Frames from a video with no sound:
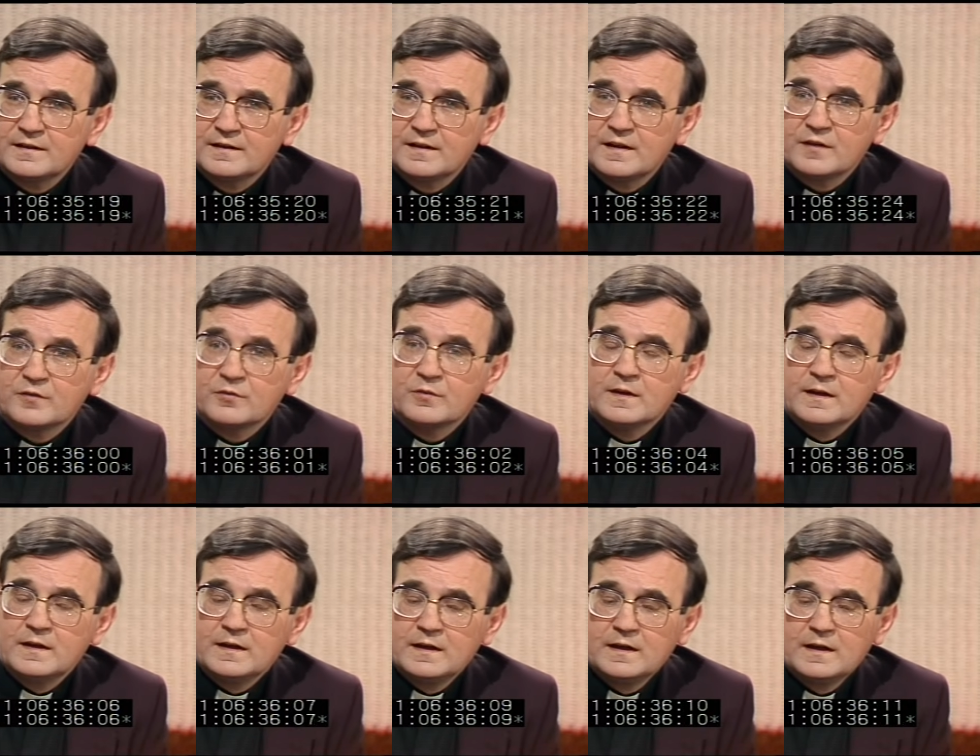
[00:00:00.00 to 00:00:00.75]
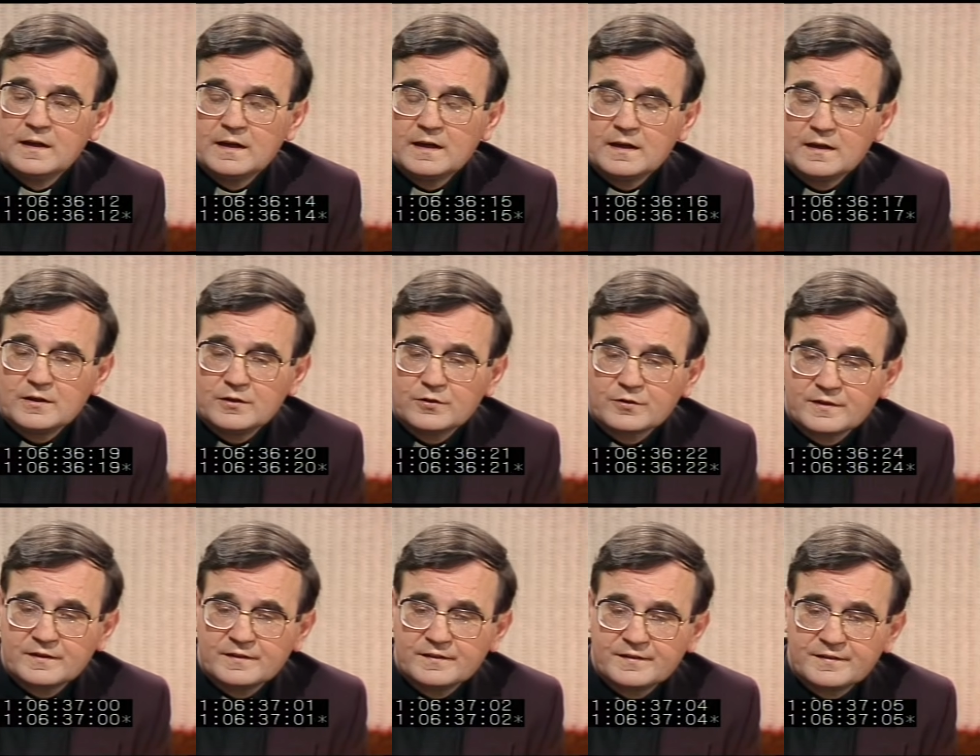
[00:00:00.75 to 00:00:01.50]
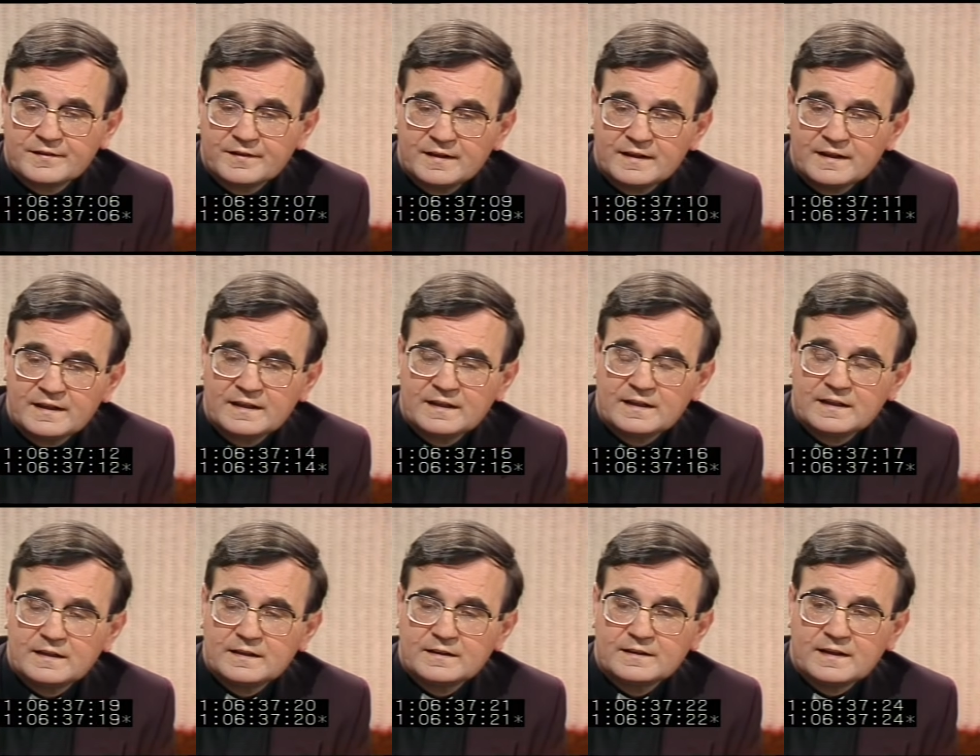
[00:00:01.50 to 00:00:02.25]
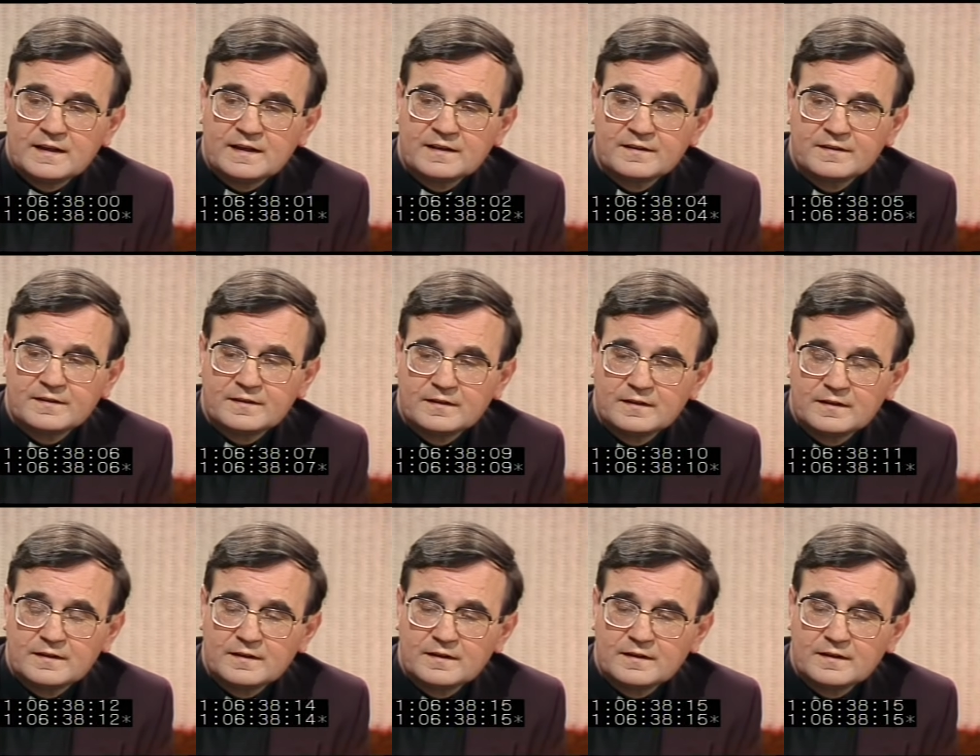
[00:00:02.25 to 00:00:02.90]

Now, you can say that,